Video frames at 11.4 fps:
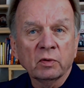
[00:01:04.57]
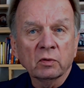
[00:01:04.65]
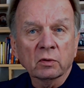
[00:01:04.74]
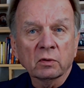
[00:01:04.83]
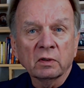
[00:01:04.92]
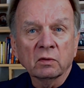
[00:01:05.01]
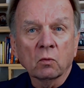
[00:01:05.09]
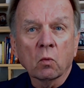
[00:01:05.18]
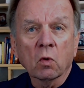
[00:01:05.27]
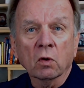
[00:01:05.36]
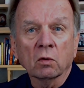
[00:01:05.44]
in the
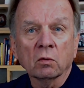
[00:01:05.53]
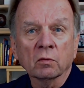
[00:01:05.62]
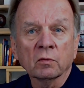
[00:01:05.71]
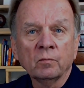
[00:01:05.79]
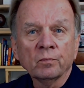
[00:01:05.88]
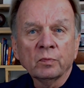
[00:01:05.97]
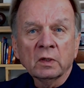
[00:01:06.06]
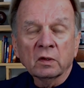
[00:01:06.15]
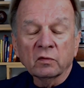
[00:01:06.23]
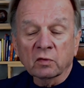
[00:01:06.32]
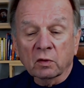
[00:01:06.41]
world is a
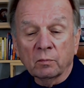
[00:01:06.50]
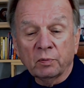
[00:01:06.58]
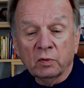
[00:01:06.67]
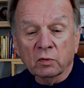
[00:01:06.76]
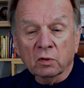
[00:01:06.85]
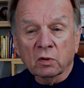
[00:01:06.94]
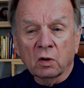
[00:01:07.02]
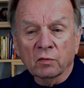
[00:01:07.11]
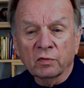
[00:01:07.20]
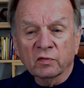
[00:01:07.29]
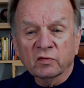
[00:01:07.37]
computer called the
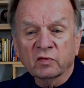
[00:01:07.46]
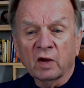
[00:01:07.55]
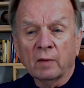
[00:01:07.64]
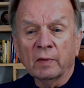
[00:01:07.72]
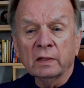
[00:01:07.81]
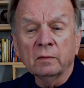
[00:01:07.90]
Summit,